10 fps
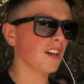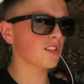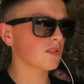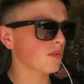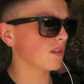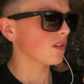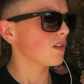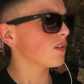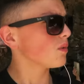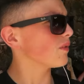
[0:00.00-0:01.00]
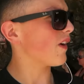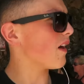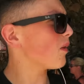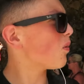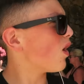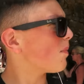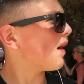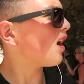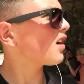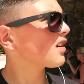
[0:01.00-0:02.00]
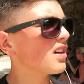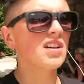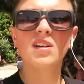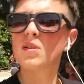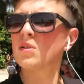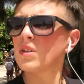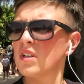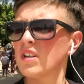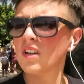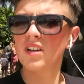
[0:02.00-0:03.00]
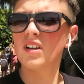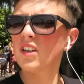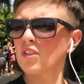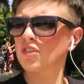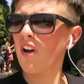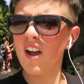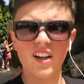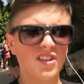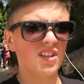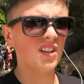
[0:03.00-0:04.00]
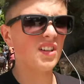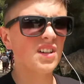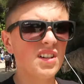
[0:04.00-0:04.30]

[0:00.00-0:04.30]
Guys, we found the water park. It looks like, actually.